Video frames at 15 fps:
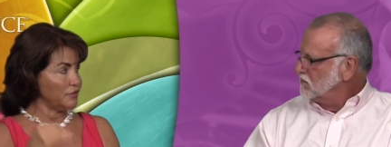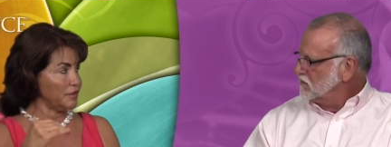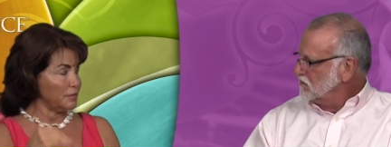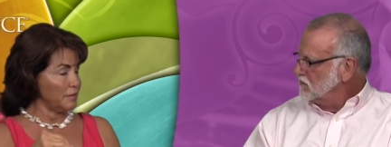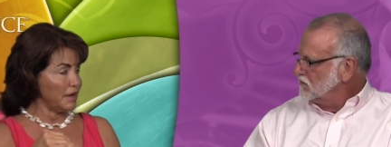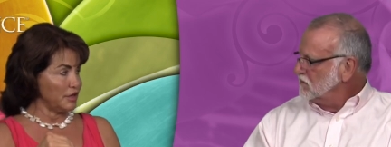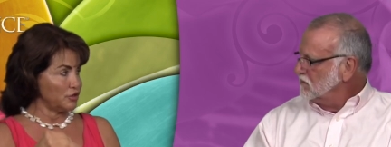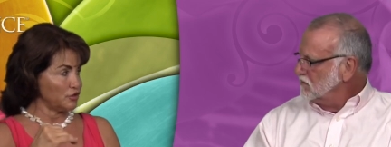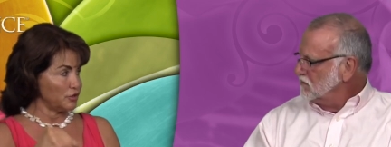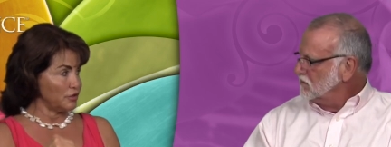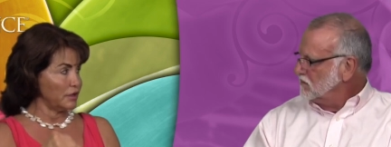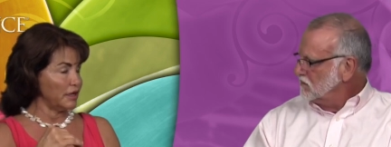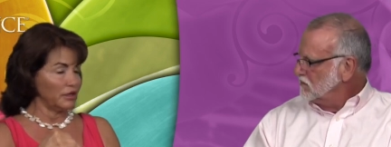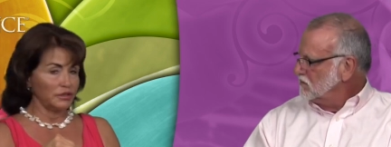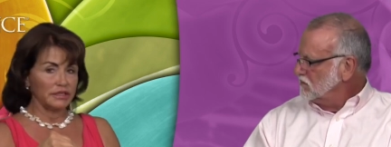Speaker 1: of the
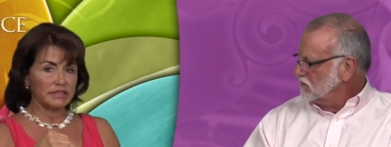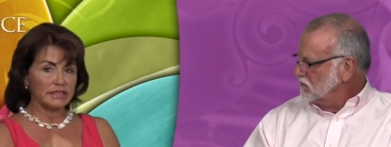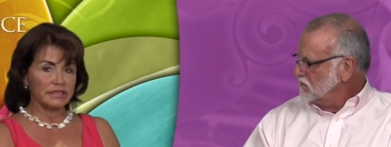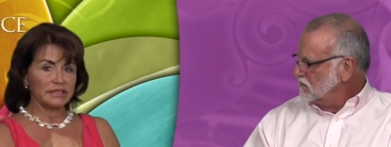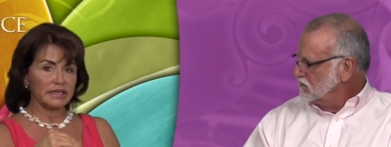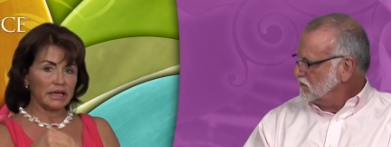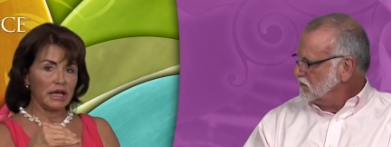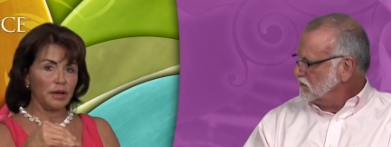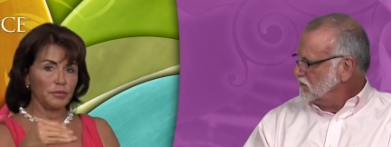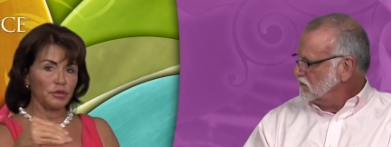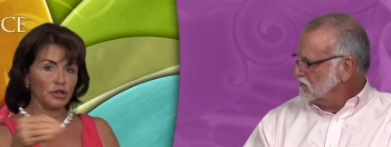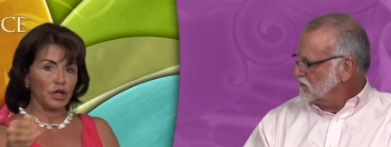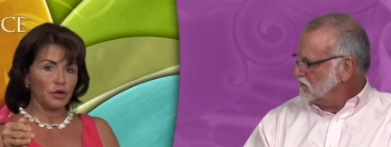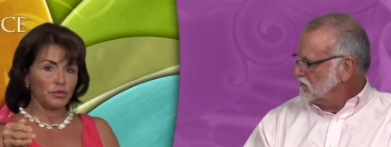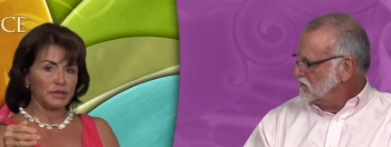major illnesses that come
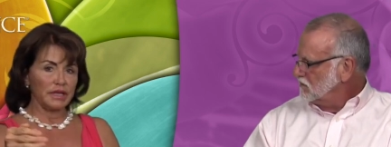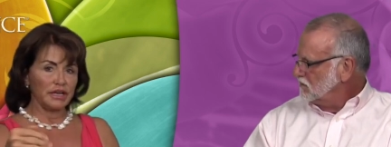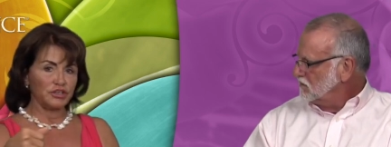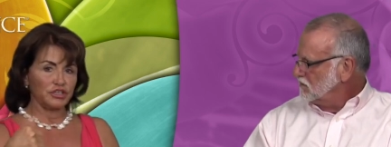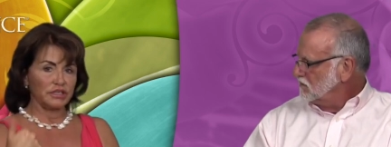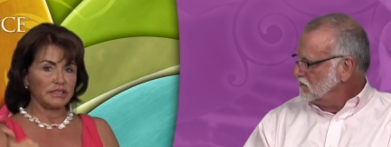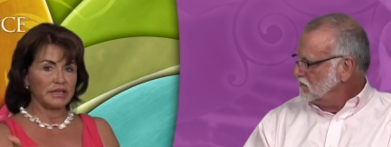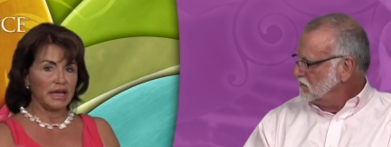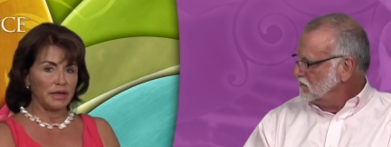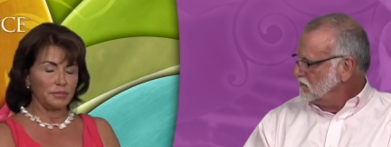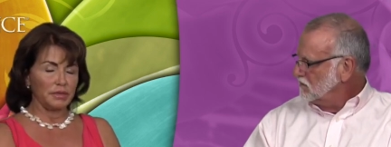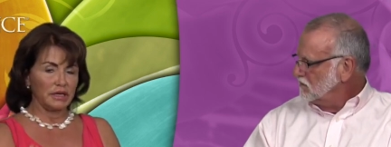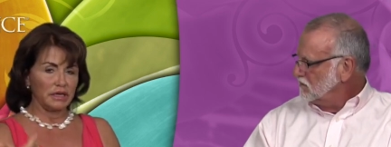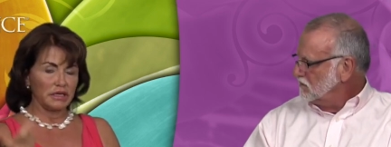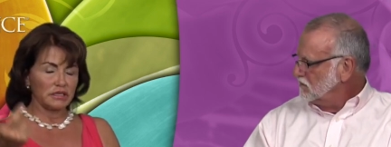along with aging:
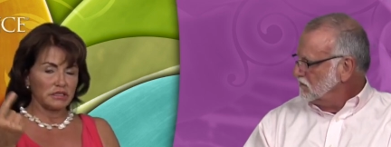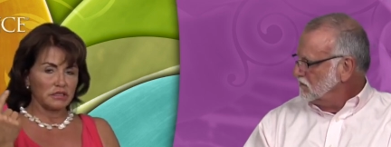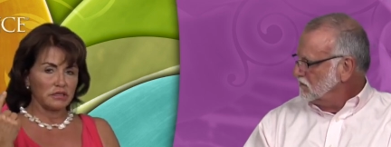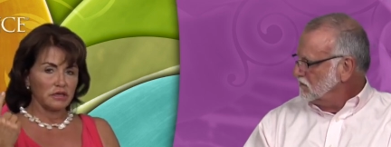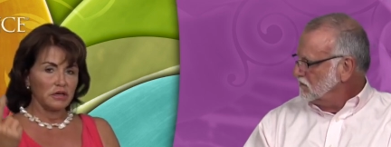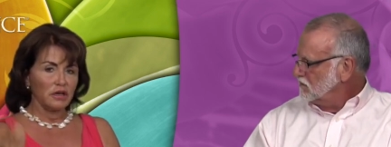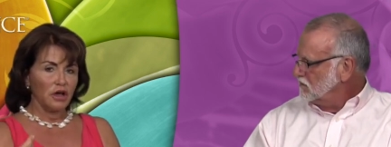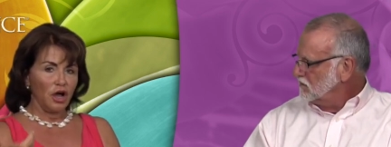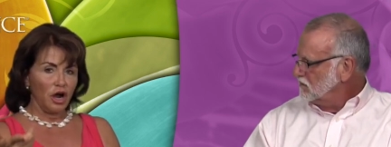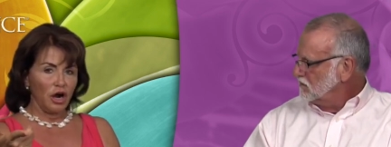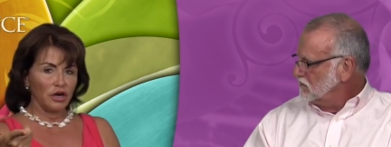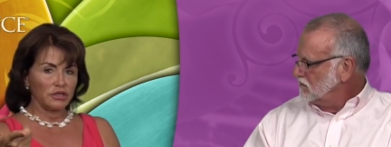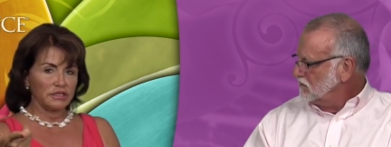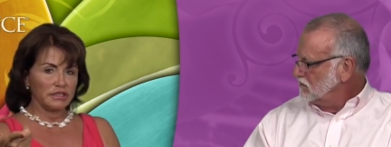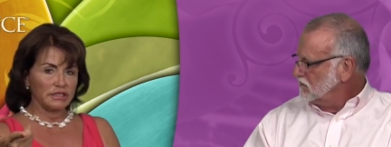diabetes,
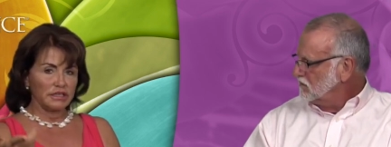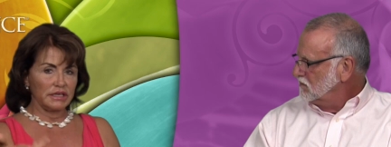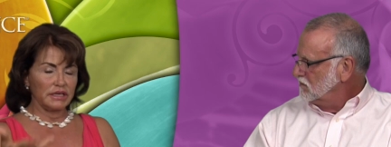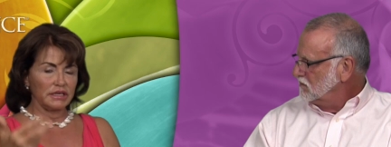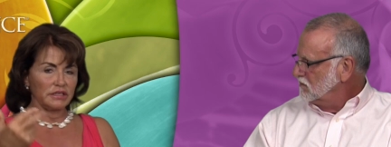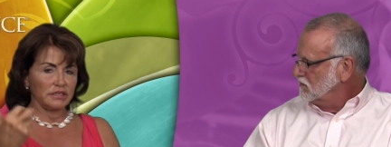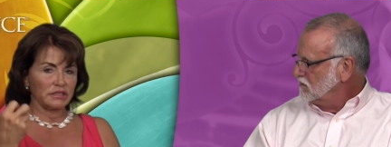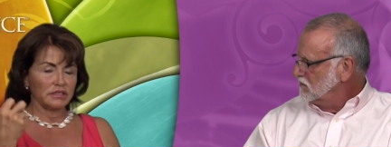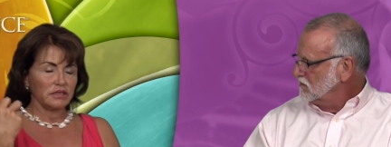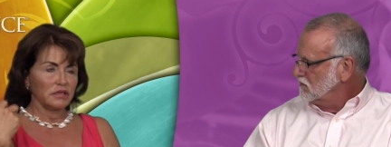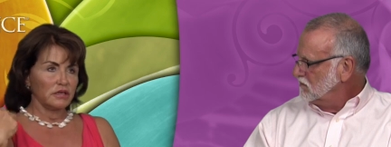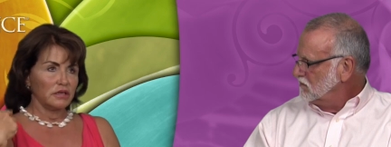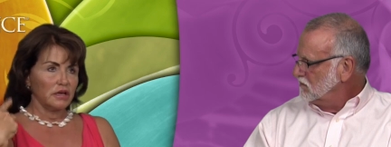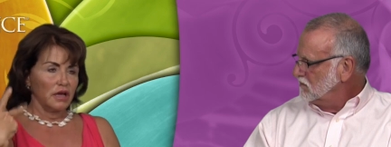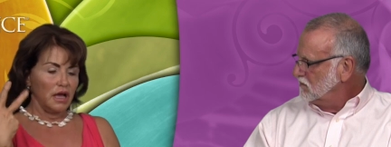heart disease,
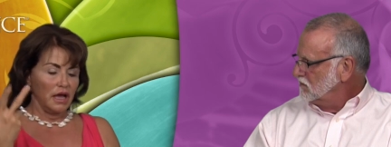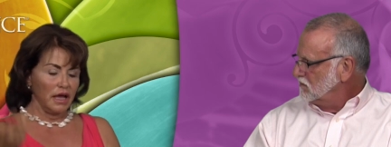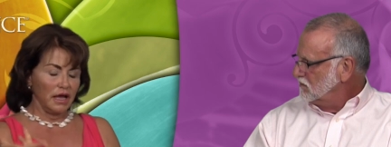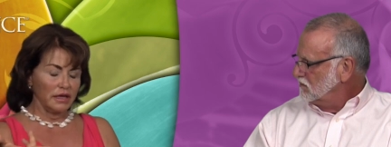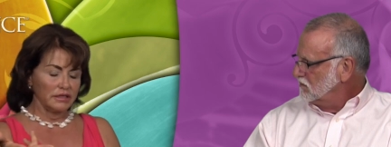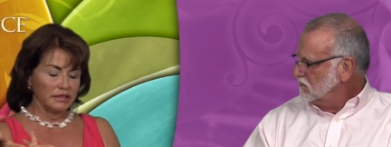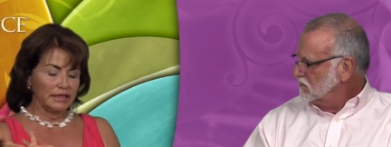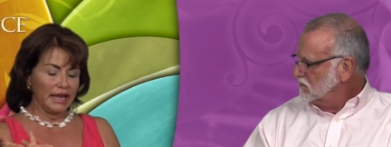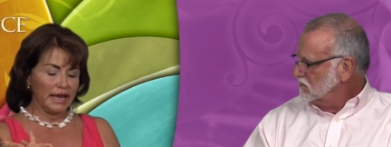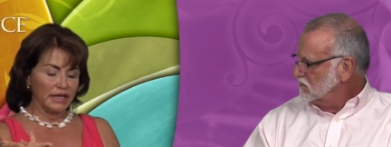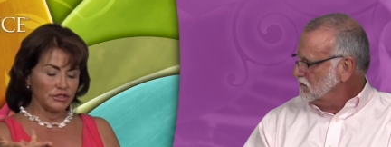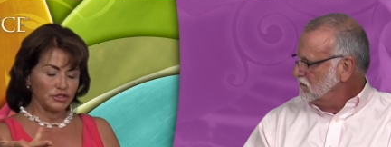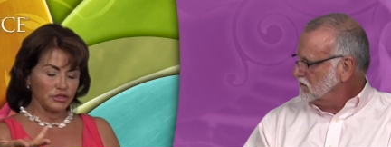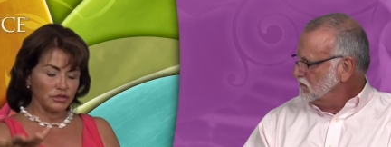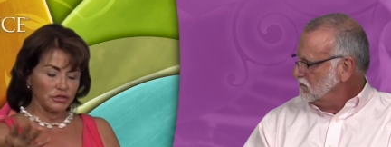
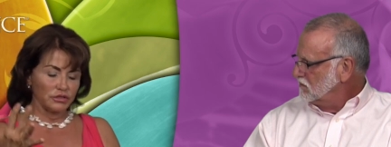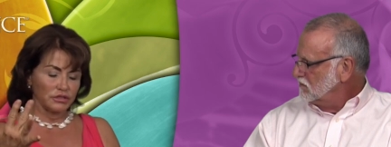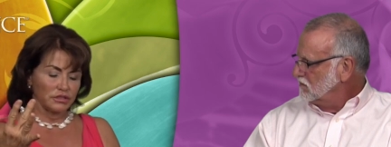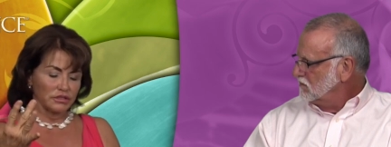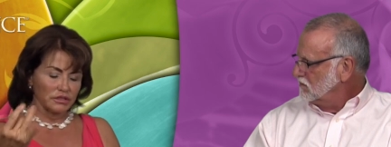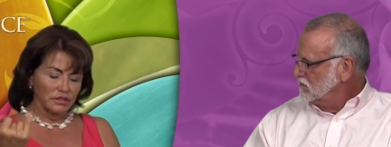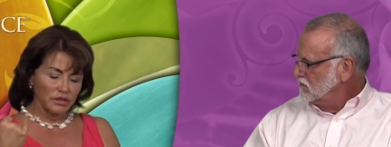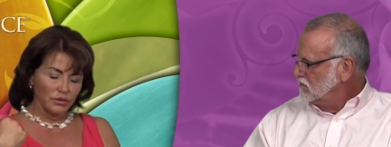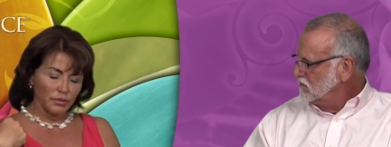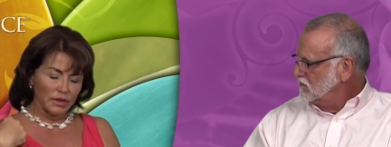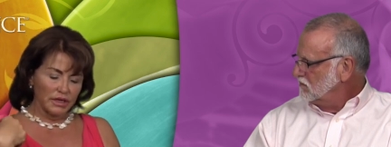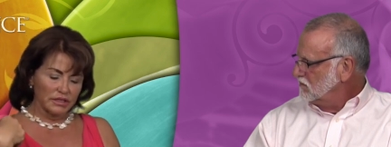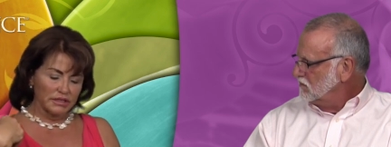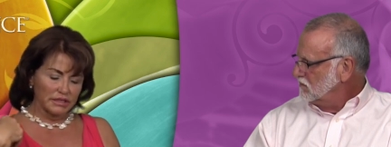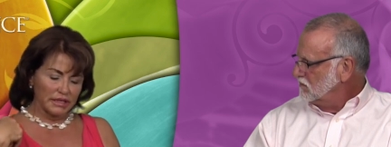cancers.
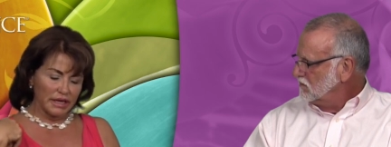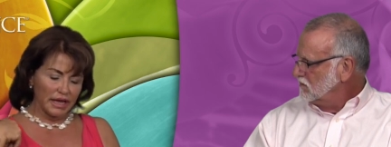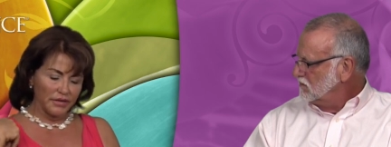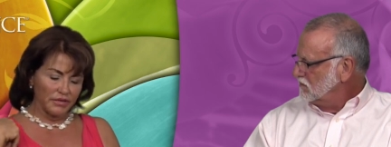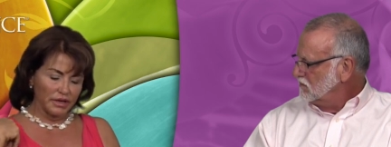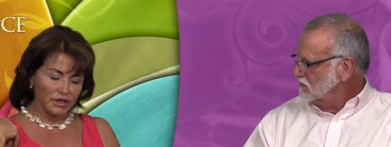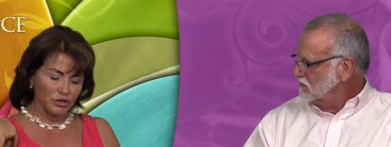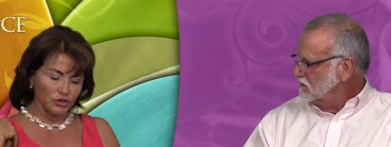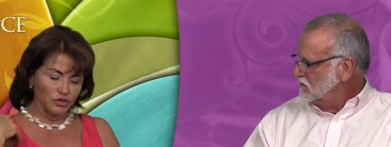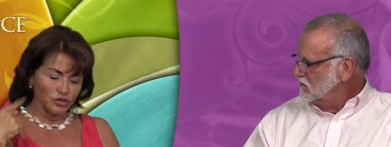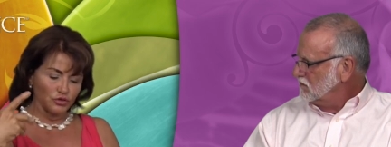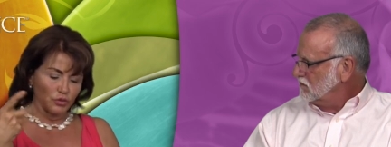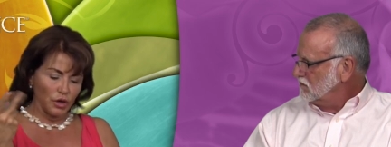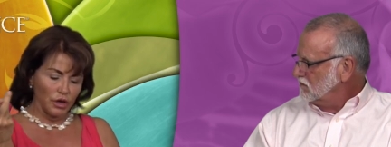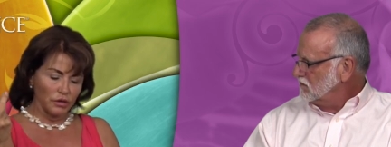What else do they have on here?
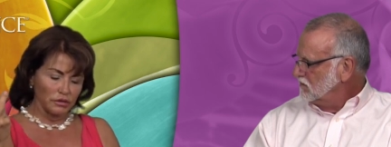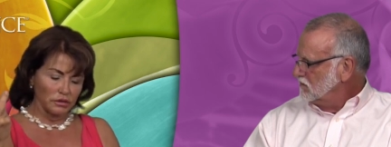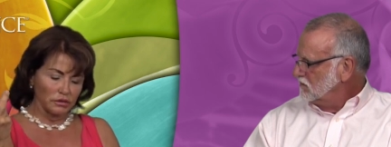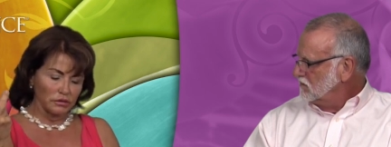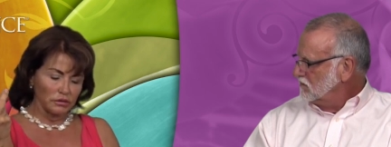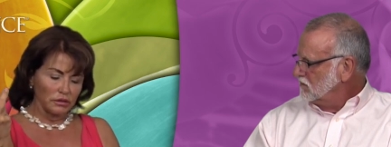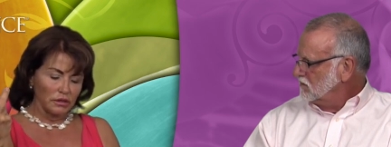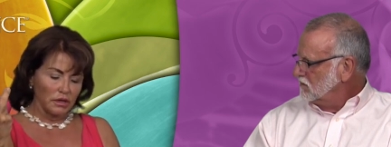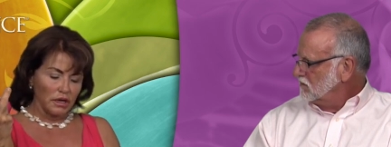Stroke.